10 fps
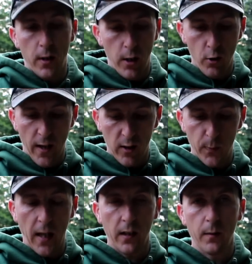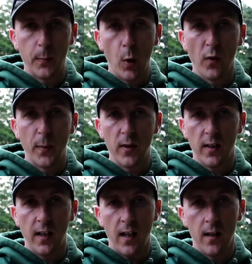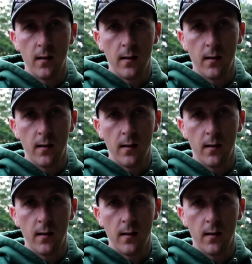You should expect that both bits of kit